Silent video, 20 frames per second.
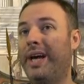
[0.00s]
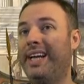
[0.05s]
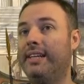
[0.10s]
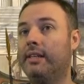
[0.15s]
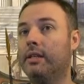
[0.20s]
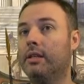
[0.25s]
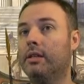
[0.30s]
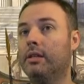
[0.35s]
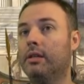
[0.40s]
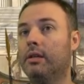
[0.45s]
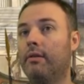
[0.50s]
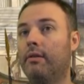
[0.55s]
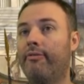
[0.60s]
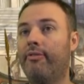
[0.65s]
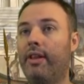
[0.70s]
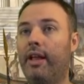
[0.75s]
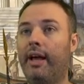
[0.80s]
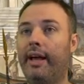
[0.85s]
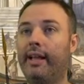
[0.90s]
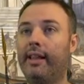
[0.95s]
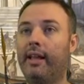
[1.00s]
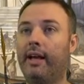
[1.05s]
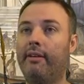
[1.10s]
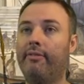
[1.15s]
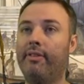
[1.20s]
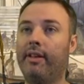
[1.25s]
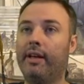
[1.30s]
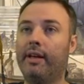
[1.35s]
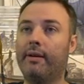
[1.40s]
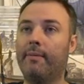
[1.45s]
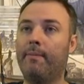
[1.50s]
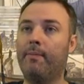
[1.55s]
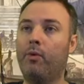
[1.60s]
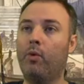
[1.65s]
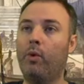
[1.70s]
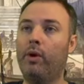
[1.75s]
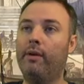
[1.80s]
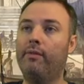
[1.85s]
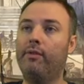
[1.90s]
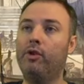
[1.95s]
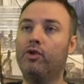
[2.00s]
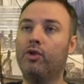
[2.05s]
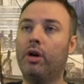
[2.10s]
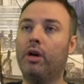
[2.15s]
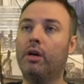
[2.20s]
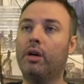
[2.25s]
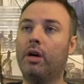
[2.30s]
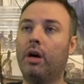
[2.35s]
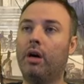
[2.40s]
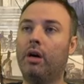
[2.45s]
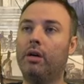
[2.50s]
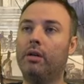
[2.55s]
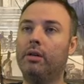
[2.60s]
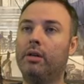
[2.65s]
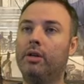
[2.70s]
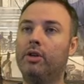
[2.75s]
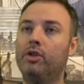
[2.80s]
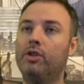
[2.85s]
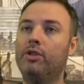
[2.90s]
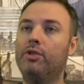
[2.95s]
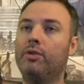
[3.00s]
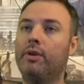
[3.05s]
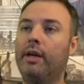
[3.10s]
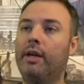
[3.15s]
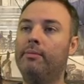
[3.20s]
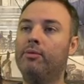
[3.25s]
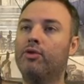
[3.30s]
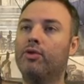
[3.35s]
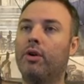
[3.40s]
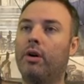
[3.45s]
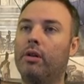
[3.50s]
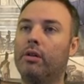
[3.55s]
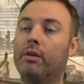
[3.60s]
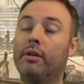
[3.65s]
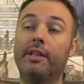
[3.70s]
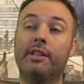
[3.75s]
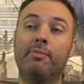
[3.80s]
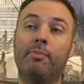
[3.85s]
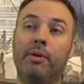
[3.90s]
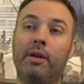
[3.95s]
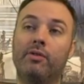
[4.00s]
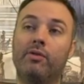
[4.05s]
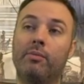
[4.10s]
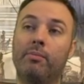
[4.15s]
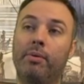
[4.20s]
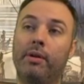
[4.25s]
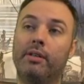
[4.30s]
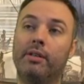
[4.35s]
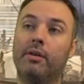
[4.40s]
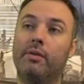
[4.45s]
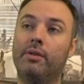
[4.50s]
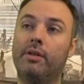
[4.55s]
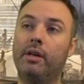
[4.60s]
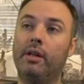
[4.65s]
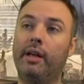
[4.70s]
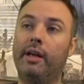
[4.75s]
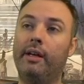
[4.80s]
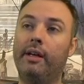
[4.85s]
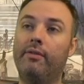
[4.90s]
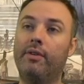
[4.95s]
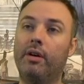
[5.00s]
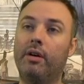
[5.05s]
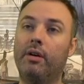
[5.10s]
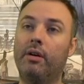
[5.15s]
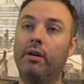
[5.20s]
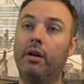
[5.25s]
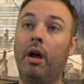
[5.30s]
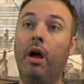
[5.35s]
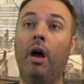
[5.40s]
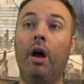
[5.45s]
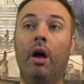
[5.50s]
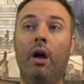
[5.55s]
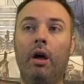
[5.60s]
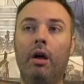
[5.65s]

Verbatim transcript: white. Flying lifelink. Whenever you draw a card, Dream Trawler gets plus one plus zero until end of turn.